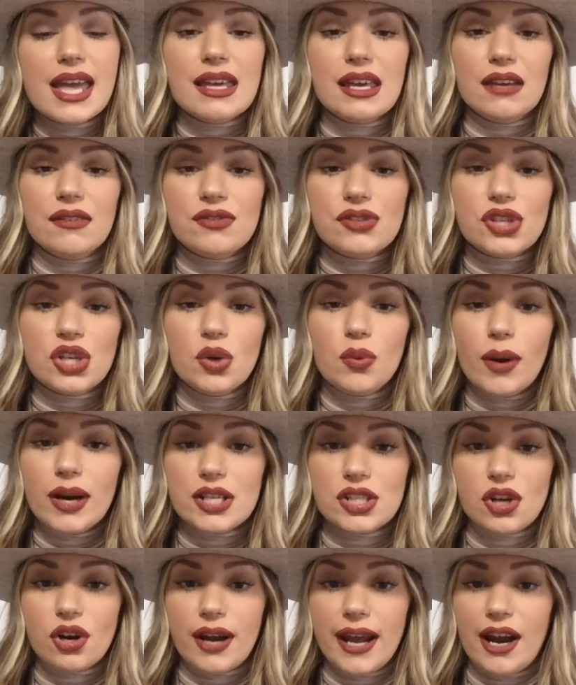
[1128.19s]
If she
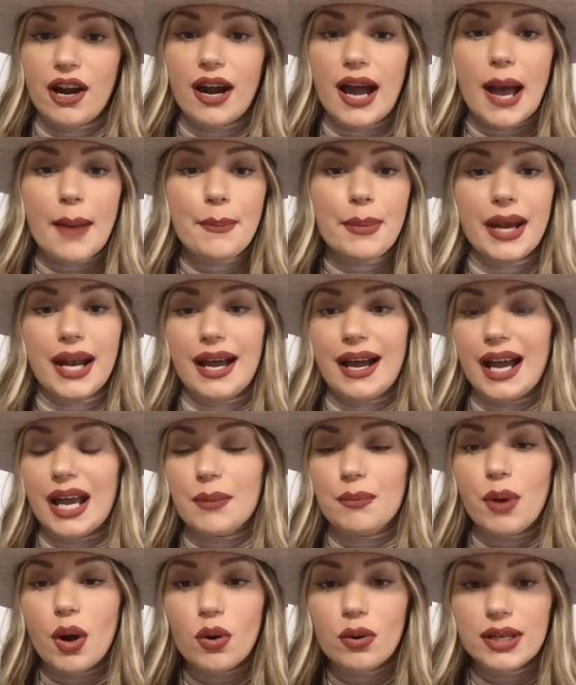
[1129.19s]
wears her hair up in a
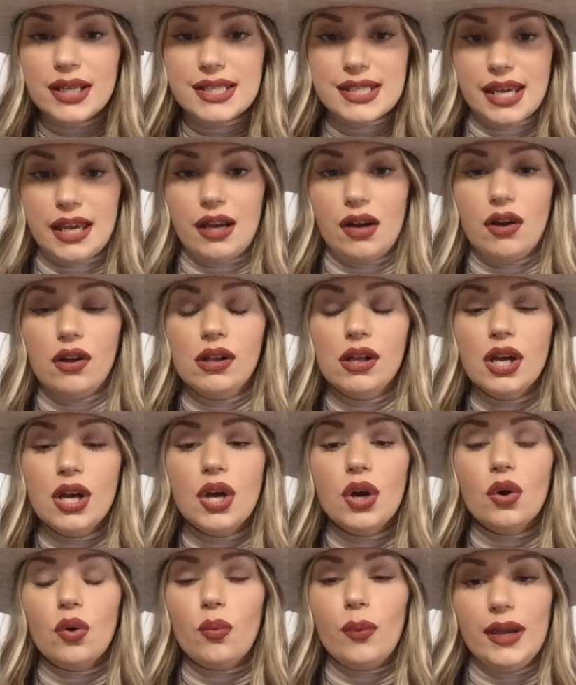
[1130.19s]
high ponytail,
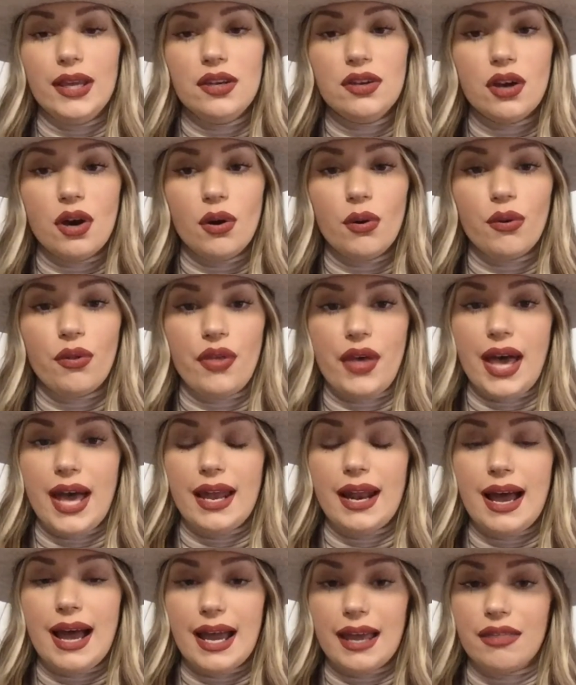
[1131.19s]
we know
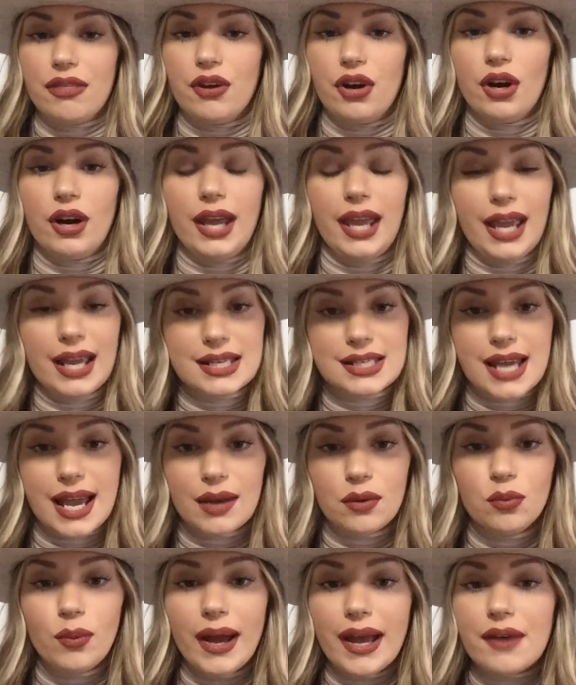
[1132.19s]
that either
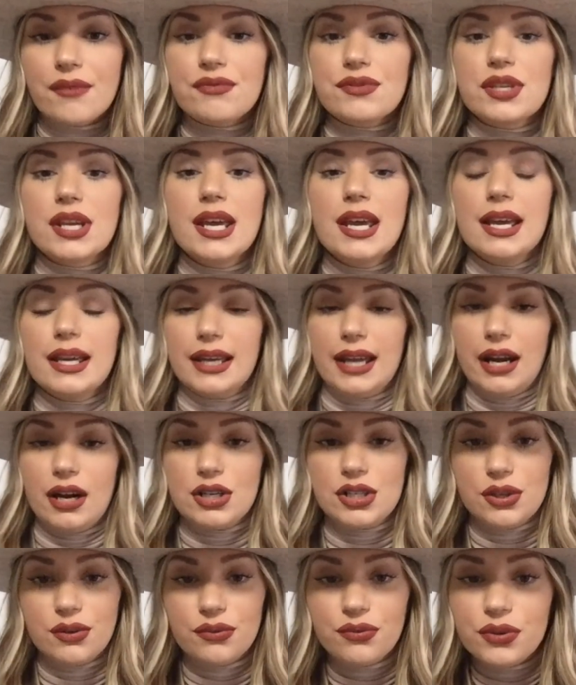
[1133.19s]
hand-tied weft,
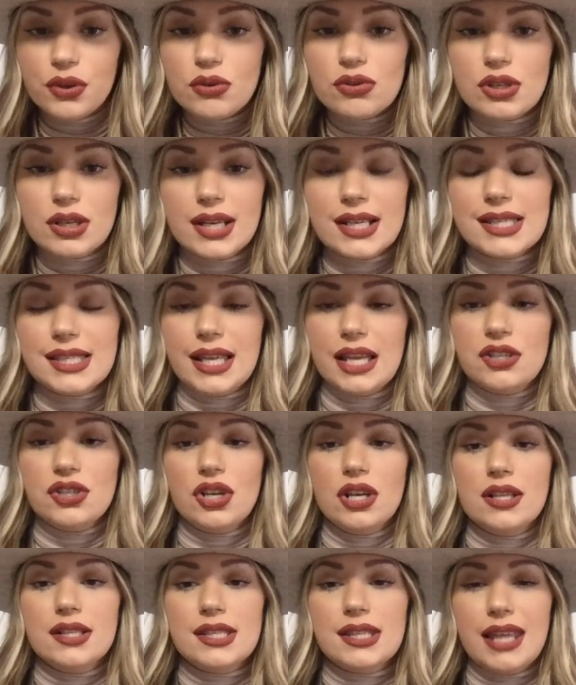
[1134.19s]
keratin fusion
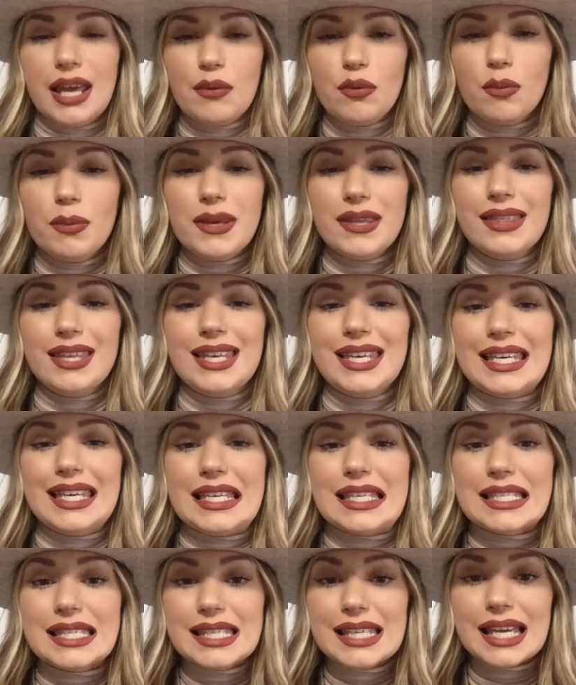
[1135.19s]
extensions, they will be the
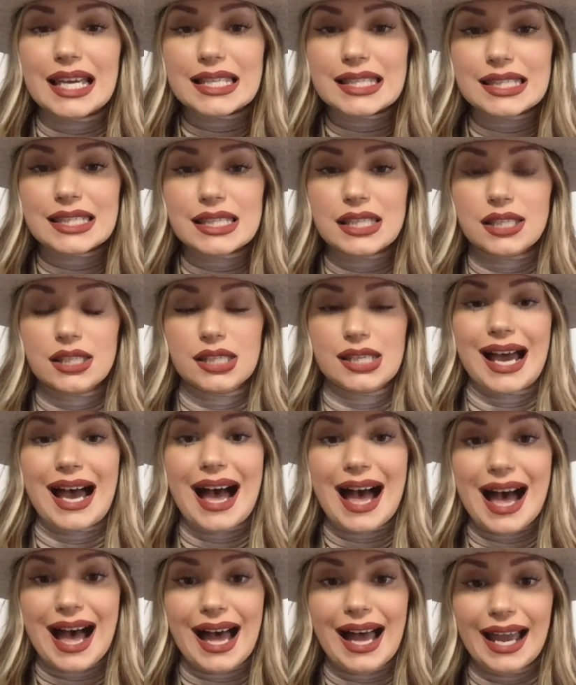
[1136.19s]
easiest to
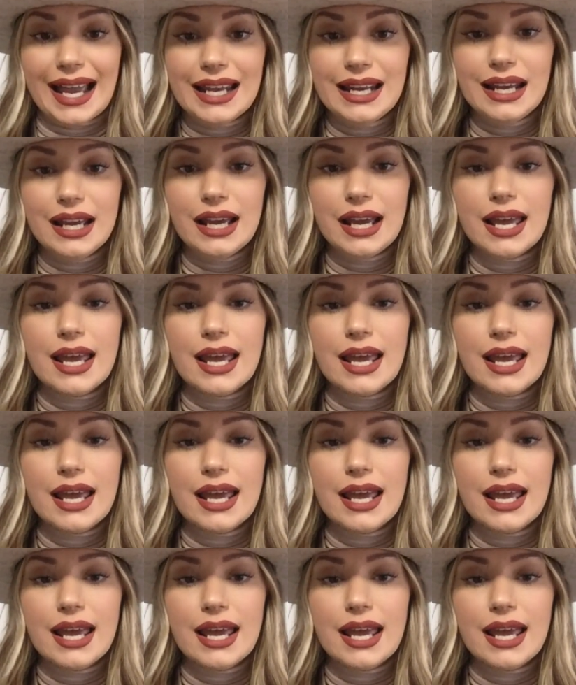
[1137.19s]
hide